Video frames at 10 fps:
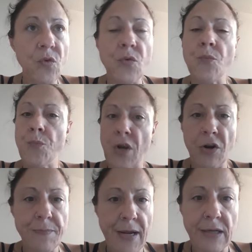
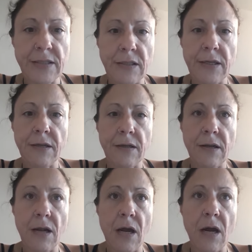Mary Magdalene.
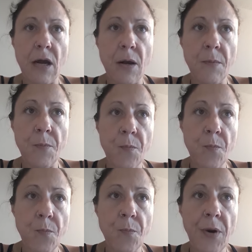
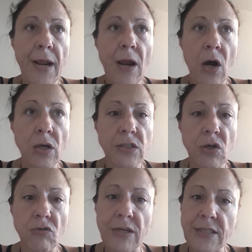But I
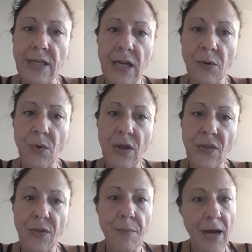also resonate
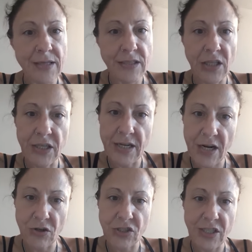with the masculine
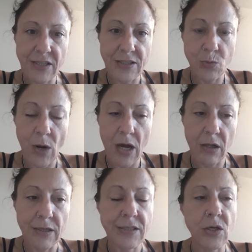energy as
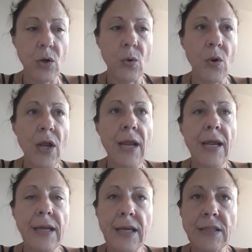well. So
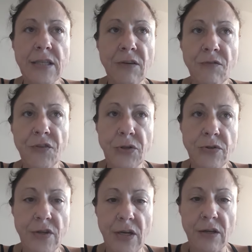it gets
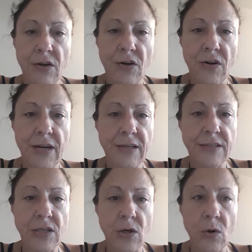confusing, all right?
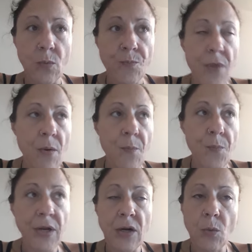So
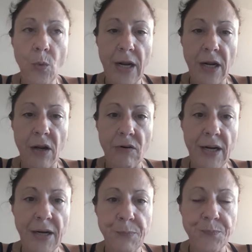being awake,
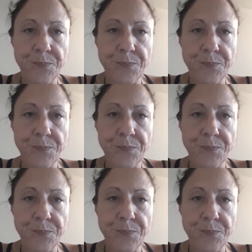right?